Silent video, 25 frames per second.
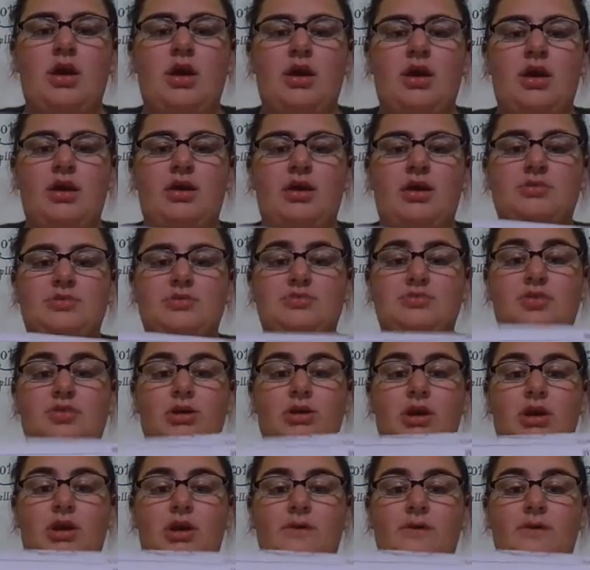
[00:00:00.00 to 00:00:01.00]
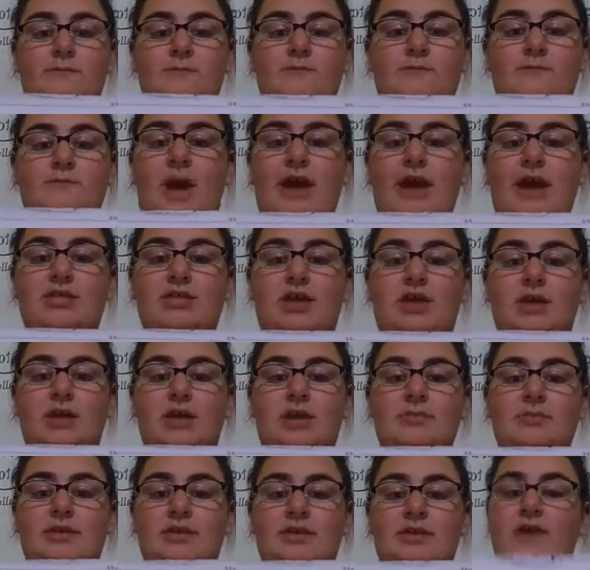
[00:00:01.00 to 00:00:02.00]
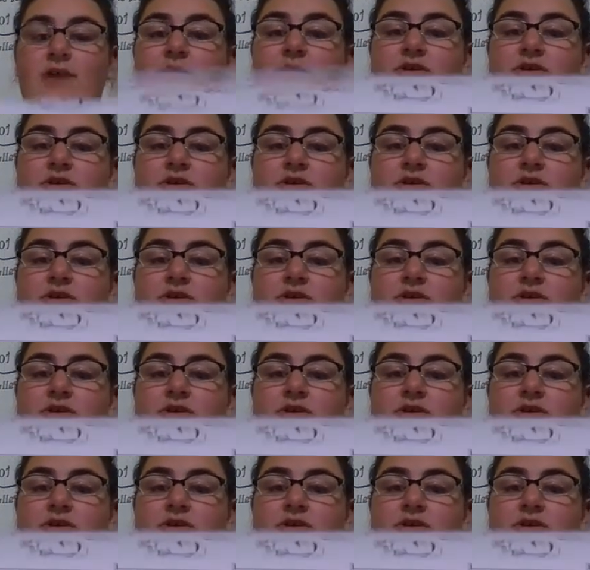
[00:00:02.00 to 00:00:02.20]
So for my club, their first